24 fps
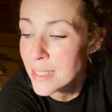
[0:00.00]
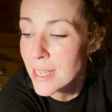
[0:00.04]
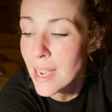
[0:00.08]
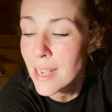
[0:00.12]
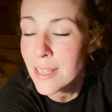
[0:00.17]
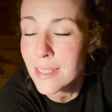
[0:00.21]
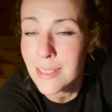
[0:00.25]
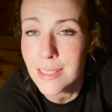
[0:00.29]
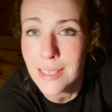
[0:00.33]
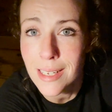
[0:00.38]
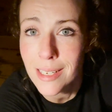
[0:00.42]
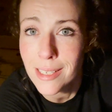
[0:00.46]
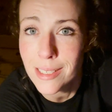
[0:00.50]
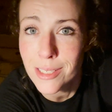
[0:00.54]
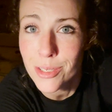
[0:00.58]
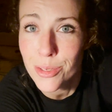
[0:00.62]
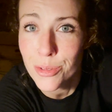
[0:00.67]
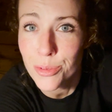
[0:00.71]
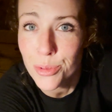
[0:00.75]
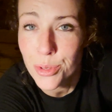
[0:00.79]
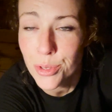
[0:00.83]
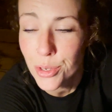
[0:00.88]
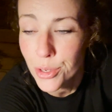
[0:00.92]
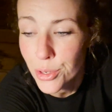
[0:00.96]
hasn't eaten
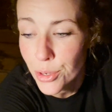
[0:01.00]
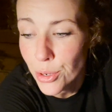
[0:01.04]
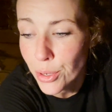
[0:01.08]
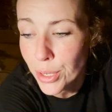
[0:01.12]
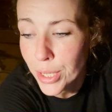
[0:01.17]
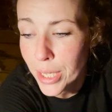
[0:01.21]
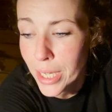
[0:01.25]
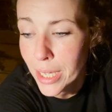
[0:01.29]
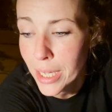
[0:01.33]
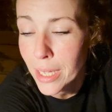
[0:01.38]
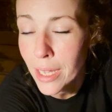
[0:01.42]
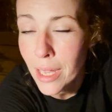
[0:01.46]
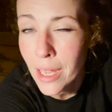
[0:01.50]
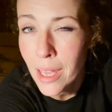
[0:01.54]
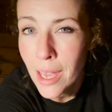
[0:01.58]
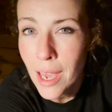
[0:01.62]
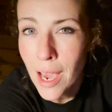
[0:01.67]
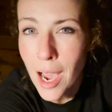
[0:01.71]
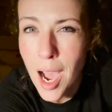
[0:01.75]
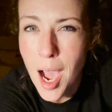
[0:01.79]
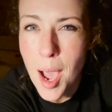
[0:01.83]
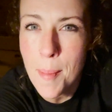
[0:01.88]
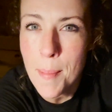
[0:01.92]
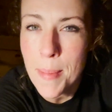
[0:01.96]
all the gnocchi.
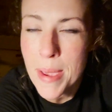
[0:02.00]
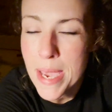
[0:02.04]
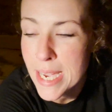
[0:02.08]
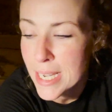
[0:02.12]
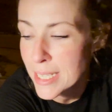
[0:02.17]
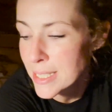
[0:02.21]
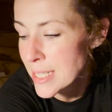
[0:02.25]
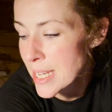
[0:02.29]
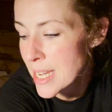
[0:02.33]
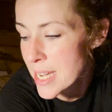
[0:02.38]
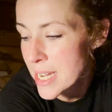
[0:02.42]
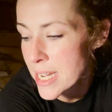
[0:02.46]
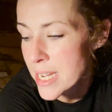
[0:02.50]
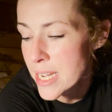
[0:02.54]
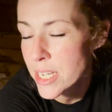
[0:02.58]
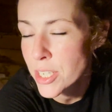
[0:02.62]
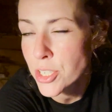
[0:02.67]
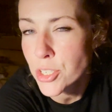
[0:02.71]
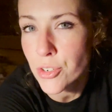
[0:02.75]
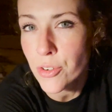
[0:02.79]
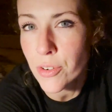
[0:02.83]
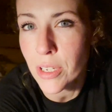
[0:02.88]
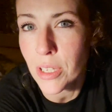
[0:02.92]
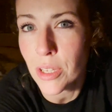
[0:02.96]
I made a
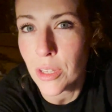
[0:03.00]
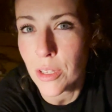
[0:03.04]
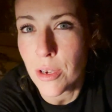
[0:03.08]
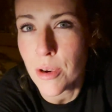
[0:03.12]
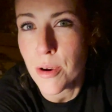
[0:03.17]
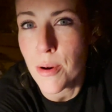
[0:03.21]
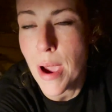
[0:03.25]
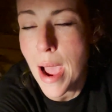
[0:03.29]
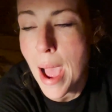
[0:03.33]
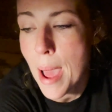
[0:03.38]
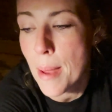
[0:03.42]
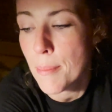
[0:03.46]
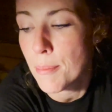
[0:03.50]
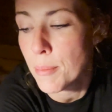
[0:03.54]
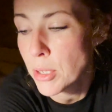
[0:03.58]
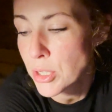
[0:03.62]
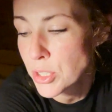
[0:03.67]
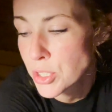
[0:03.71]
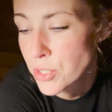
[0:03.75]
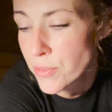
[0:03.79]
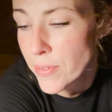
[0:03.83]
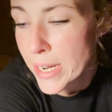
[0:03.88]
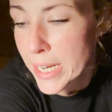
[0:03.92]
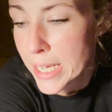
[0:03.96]
chorizo and
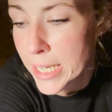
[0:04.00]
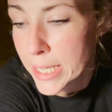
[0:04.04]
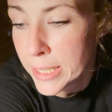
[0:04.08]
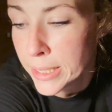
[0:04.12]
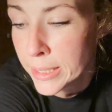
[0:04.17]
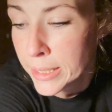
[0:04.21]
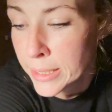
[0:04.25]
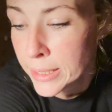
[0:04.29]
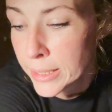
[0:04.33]
mozzarella